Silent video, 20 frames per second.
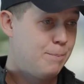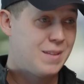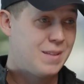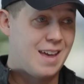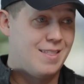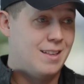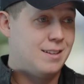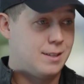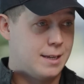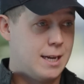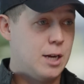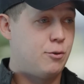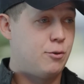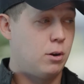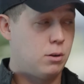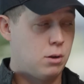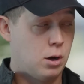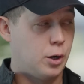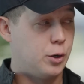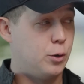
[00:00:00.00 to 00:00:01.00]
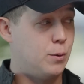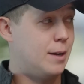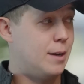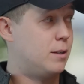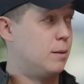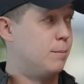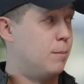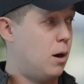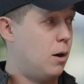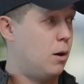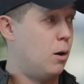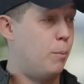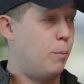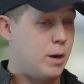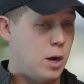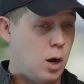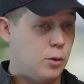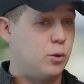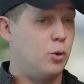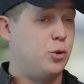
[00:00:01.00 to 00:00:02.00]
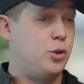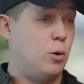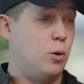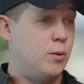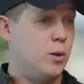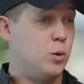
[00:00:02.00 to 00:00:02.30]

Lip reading: Hey, this is Keytrell Clark, can do that tomorrow. But he also showed